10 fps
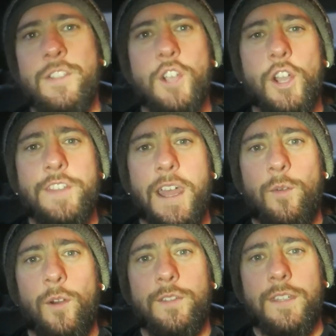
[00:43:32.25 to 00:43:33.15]
enjoyed that
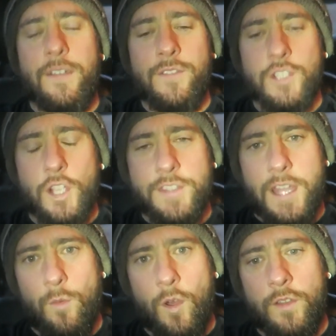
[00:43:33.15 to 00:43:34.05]
one. I've enjoyed
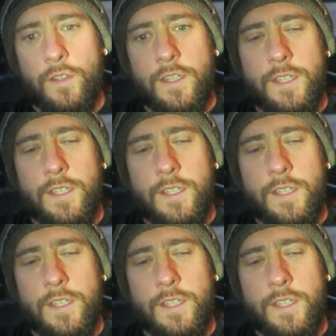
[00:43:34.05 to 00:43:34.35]
that one.